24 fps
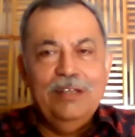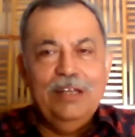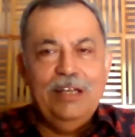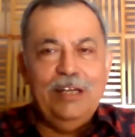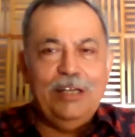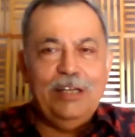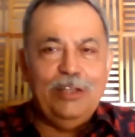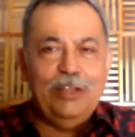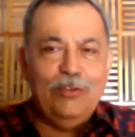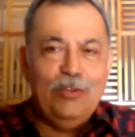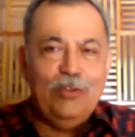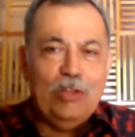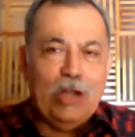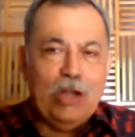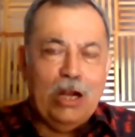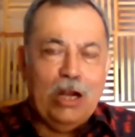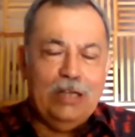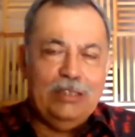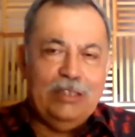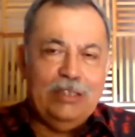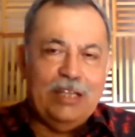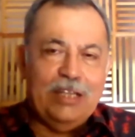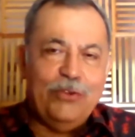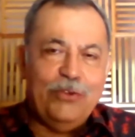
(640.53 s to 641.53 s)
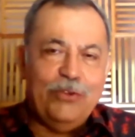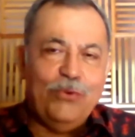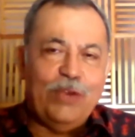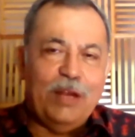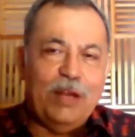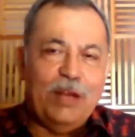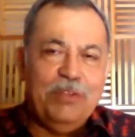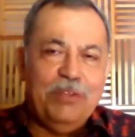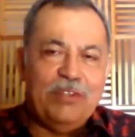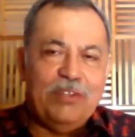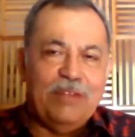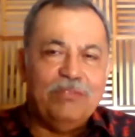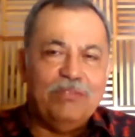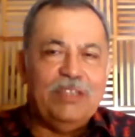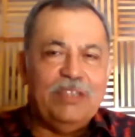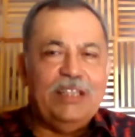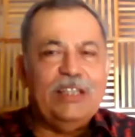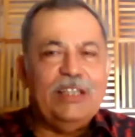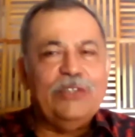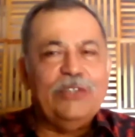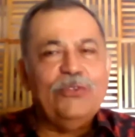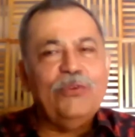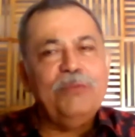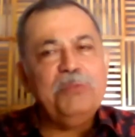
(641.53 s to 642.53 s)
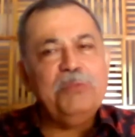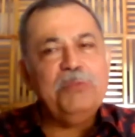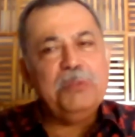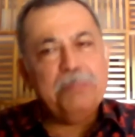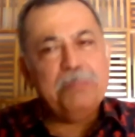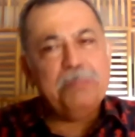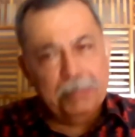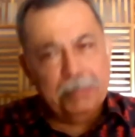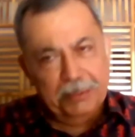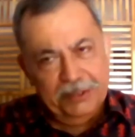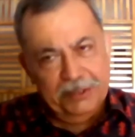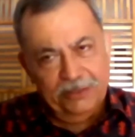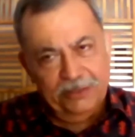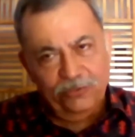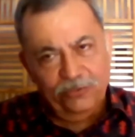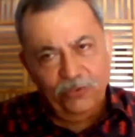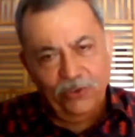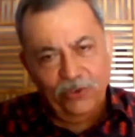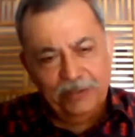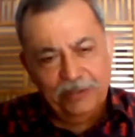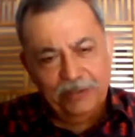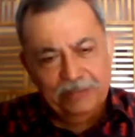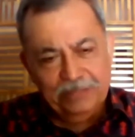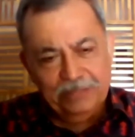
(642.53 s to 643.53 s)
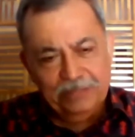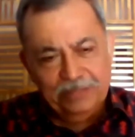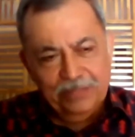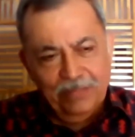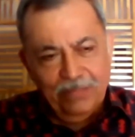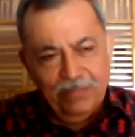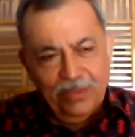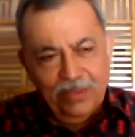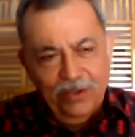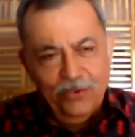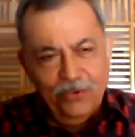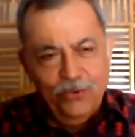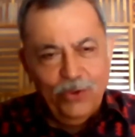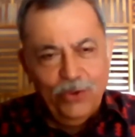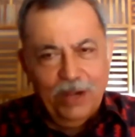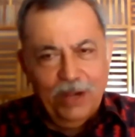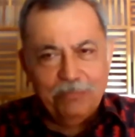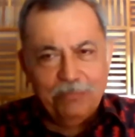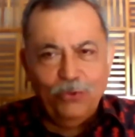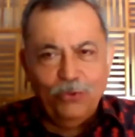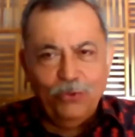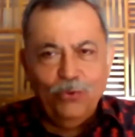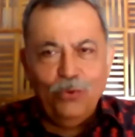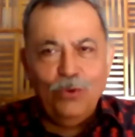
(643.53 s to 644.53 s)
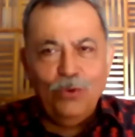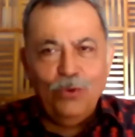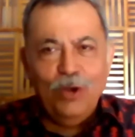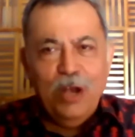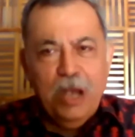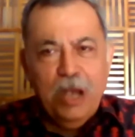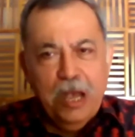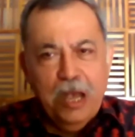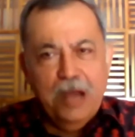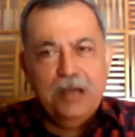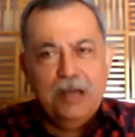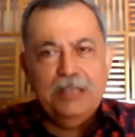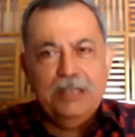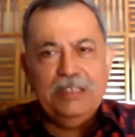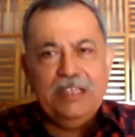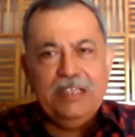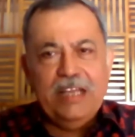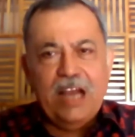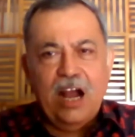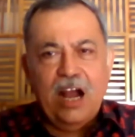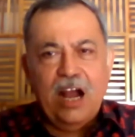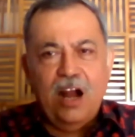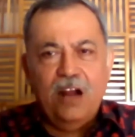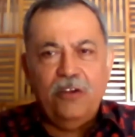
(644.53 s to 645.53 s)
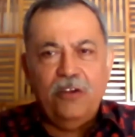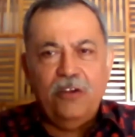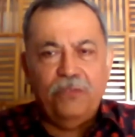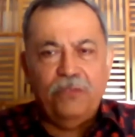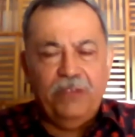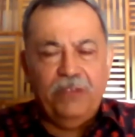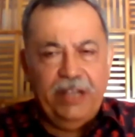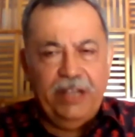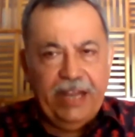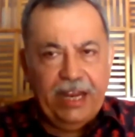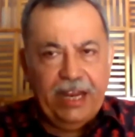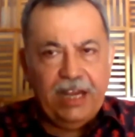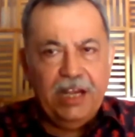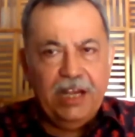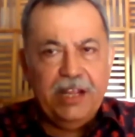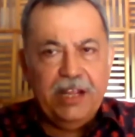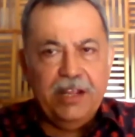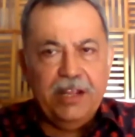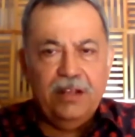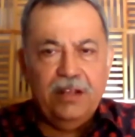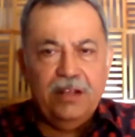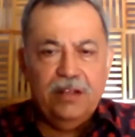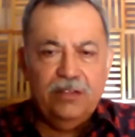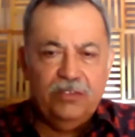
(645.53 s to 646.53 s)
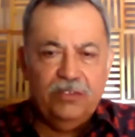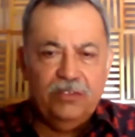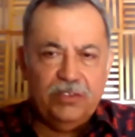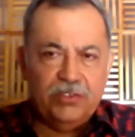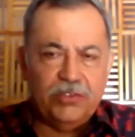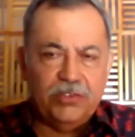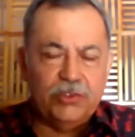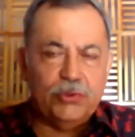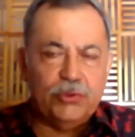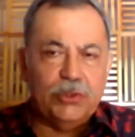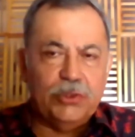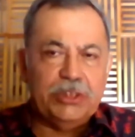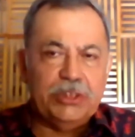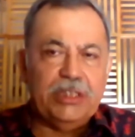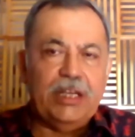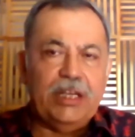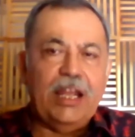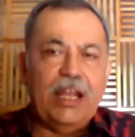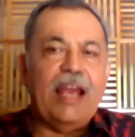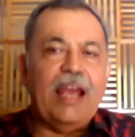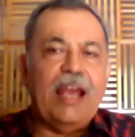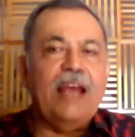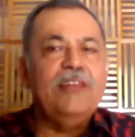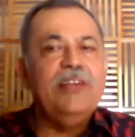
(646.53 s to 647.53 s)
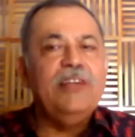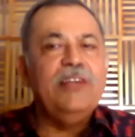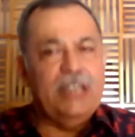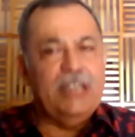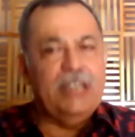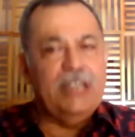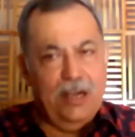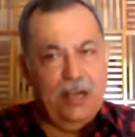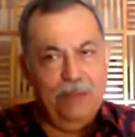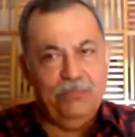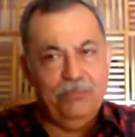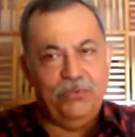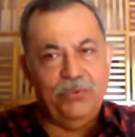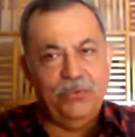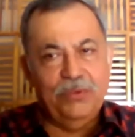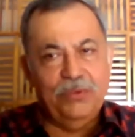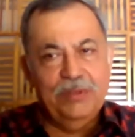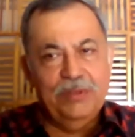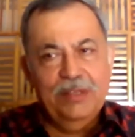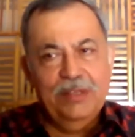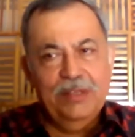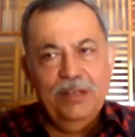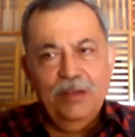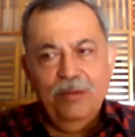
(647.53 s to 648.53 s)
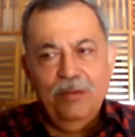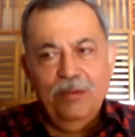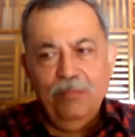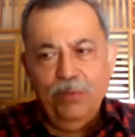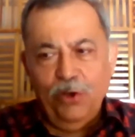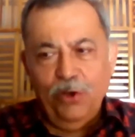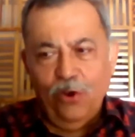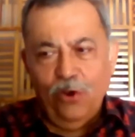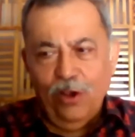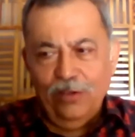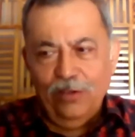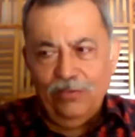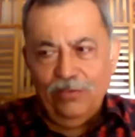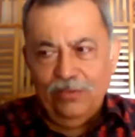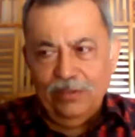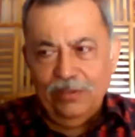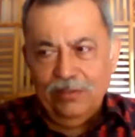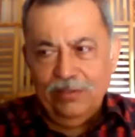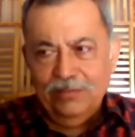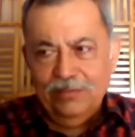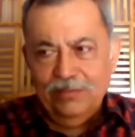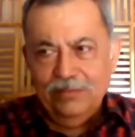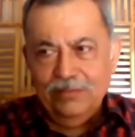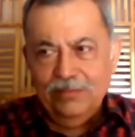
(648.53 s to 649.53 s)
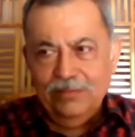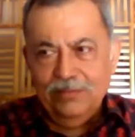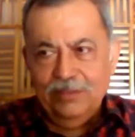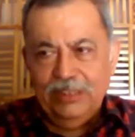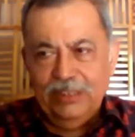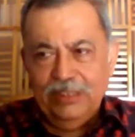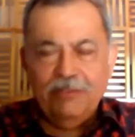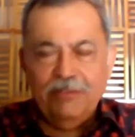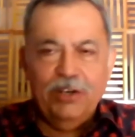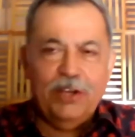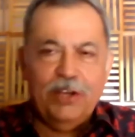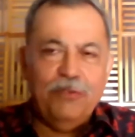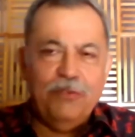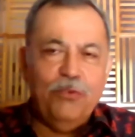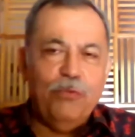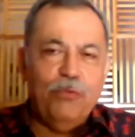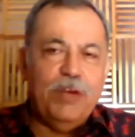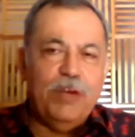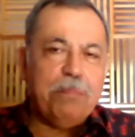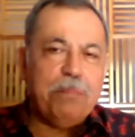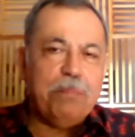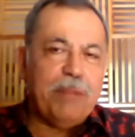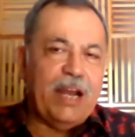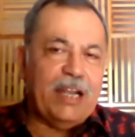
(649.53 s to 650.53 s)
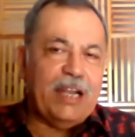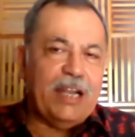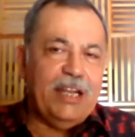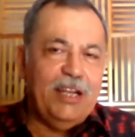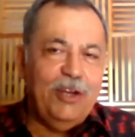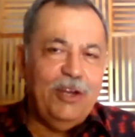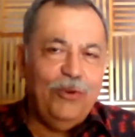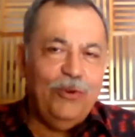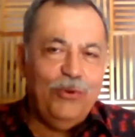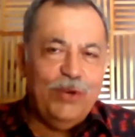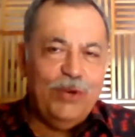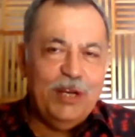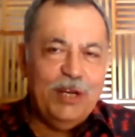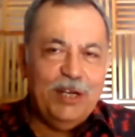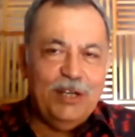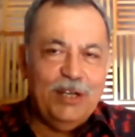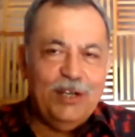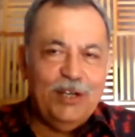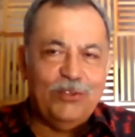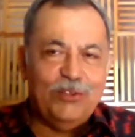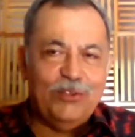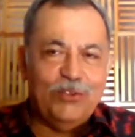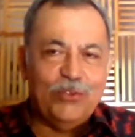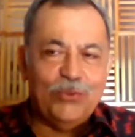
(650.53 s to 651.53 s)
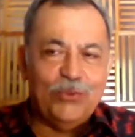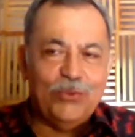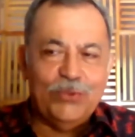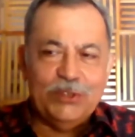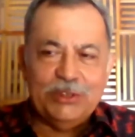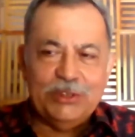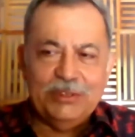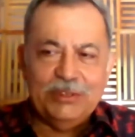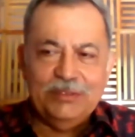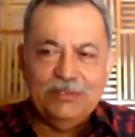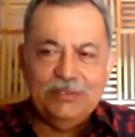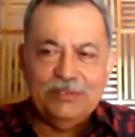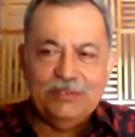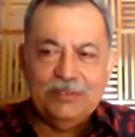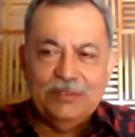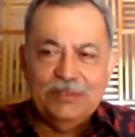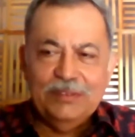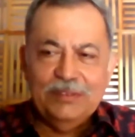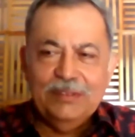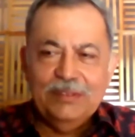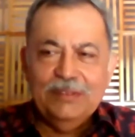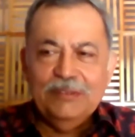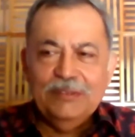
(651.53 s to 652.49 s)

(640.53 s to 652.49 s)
that you can be something that you can be prepared for. You have to learn the art of tackling the situation as it comes, because they will give you very practical oriented situations.